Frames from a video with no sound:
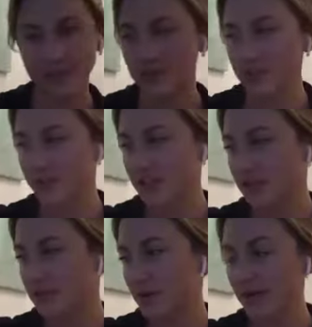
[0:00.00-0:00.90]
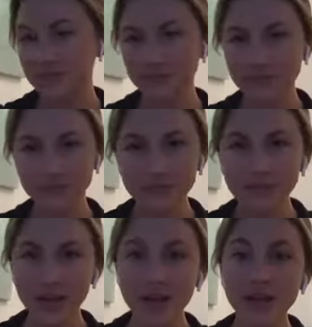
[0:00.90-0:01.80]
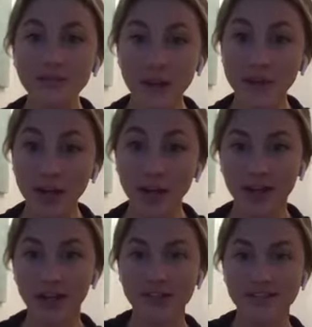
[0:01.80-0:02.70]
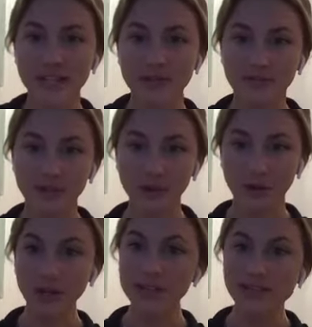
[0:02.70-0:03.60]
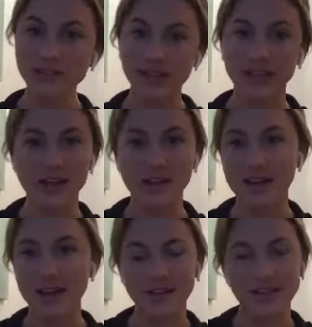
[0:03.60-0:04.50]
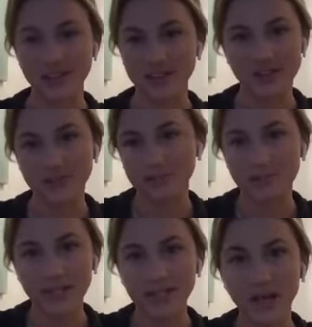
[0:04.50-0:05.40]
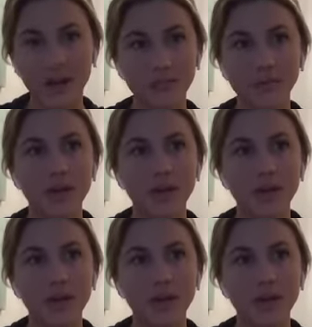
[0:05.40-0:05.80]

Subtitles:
speak Norwegian, but right when I got here, I signed up for a course and I just picked it up.